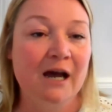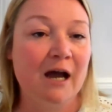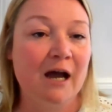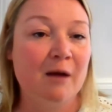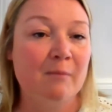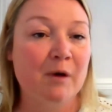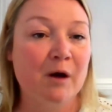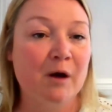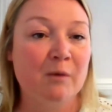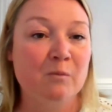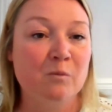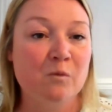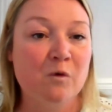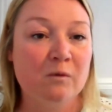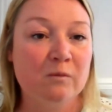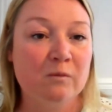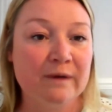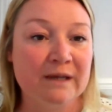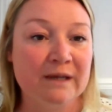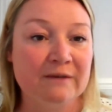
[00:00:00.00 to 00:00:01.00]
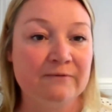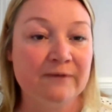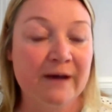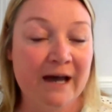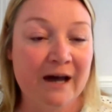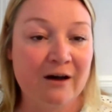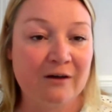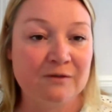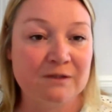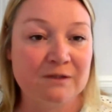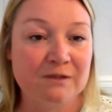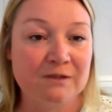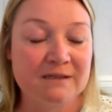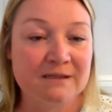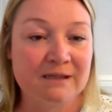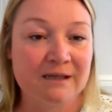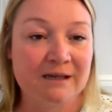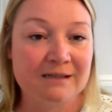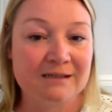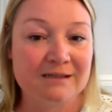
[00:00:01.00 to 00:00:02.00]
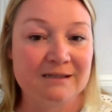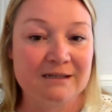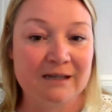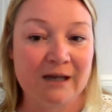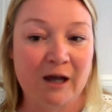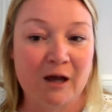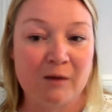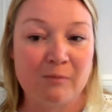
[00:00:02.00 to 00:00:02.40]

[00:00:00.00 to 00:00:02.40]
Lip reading: And what we found is that